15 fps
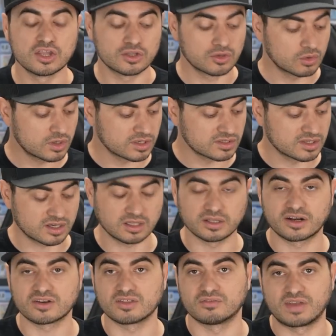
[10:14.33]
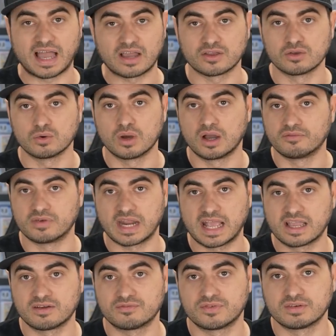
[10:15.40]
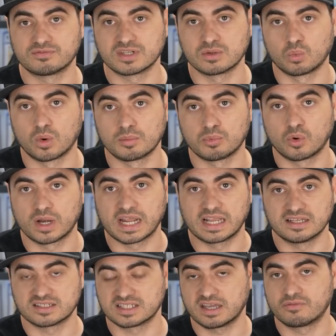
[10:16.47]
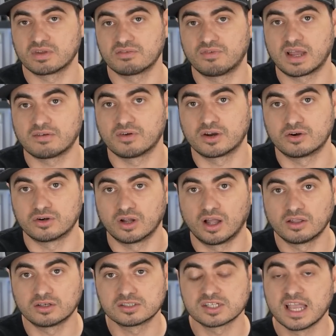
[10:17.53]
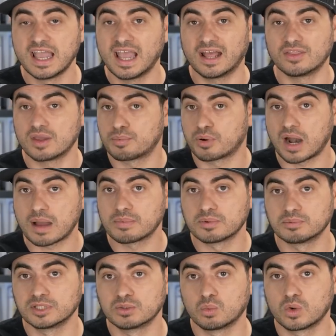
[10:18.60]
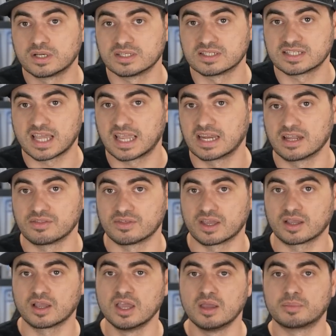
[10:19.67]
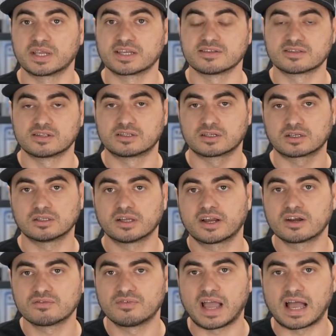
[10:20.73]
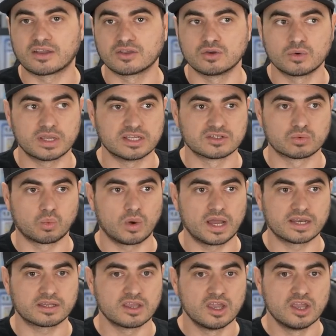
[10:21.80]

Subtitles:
You can declare the value of an AF-15 1.8 as $7,500, and they probably wouldn't say anything, because the declared value is what